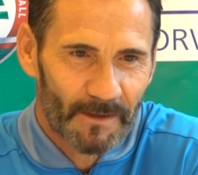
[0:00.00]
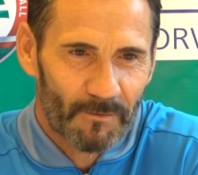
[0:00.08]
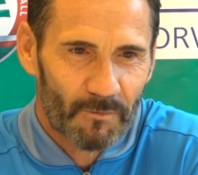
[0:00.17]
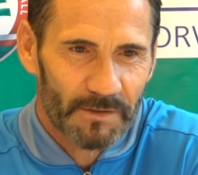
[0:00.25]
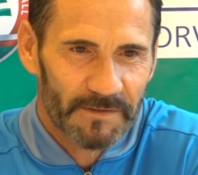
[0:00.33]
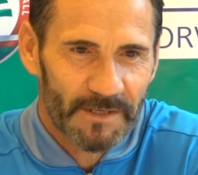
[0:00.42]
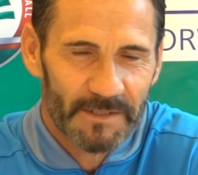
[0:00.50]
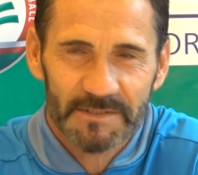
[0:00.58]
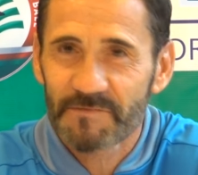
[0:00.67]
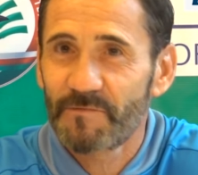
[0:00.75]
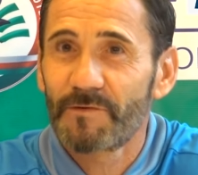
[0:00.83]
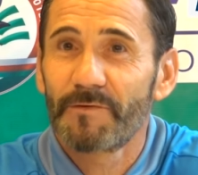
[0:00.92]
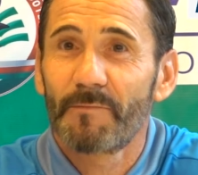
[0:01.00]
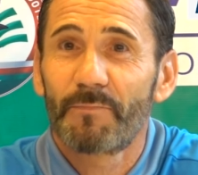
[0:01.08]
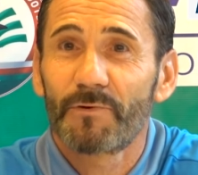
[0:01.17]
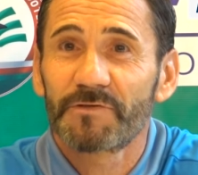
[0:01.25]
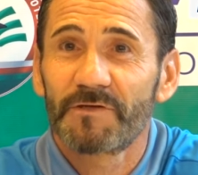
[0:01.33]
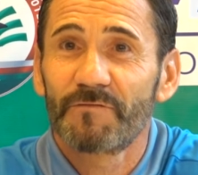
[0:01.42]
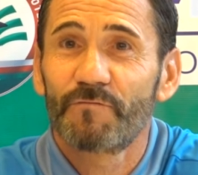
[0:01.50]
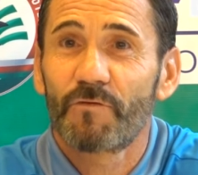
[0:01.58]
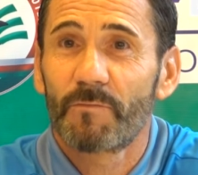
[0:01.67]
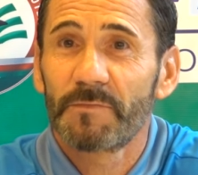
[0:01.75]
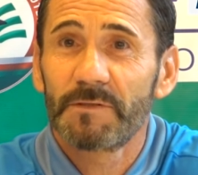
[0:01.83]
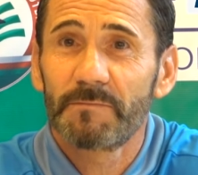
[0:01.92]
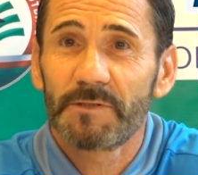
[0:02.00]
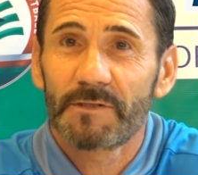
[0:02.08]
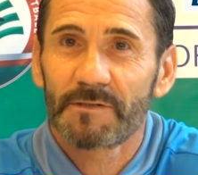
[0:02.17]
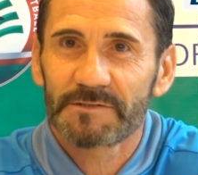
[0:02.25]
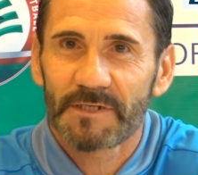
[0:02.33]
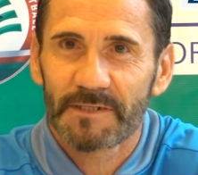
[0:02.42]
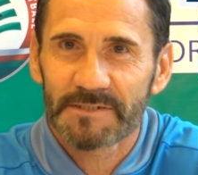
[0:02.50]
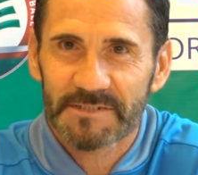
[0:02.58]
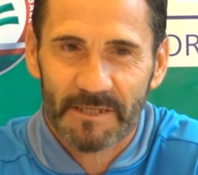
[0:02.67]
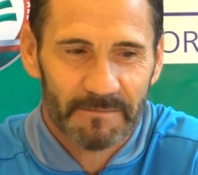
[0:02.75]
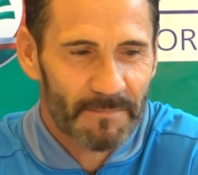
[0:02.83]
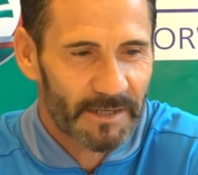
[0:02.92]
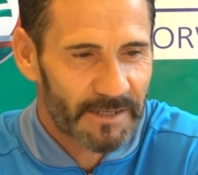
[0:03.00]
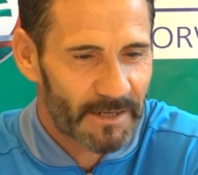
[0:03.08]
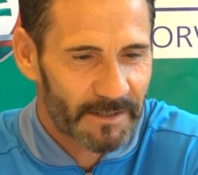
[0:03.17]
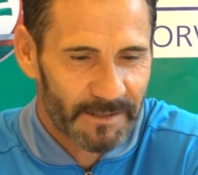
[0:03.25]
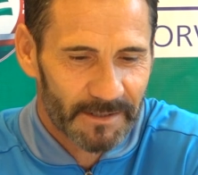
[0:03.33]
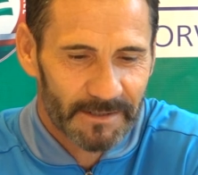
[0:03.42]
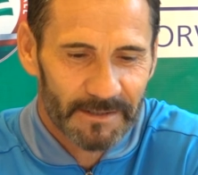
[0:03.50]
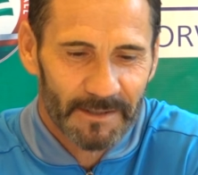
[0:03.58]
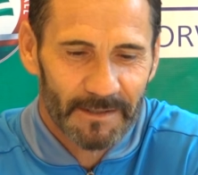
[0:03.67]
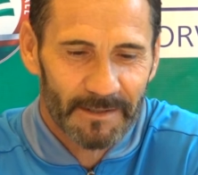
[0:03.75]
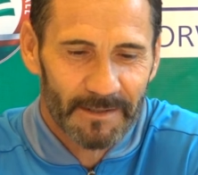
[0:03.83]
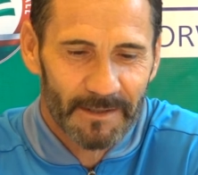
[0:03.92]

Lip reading: Rwanda is very important for me because I start my career here.